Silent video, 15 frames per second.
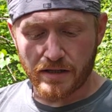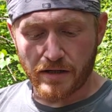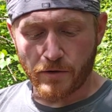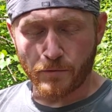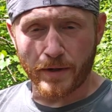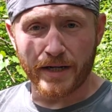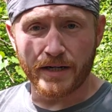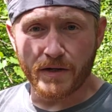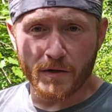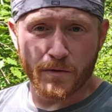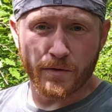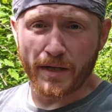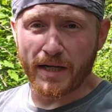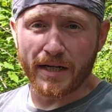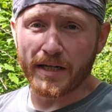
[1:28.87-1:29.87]
a radio
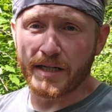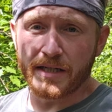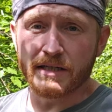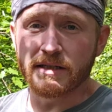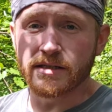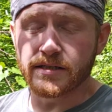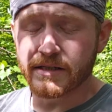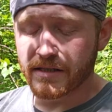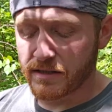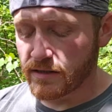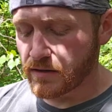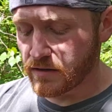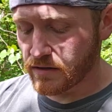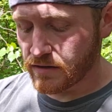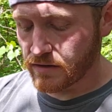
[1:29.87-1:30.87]
that
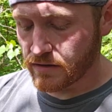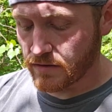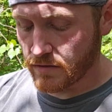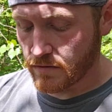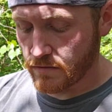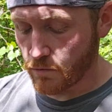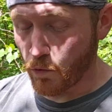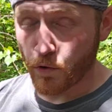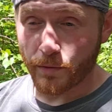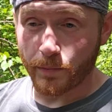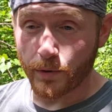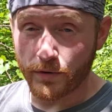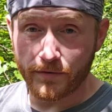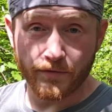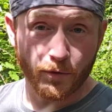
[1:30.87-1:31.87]
is
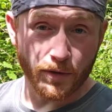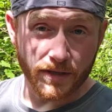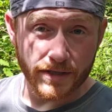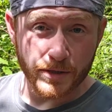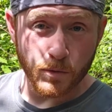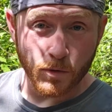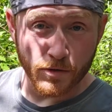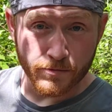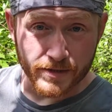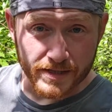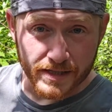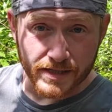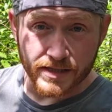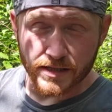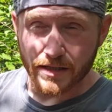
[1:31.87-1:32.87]
waterproof, or at least water
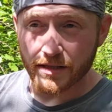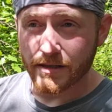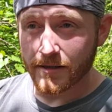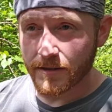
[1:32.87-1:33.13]
resistant,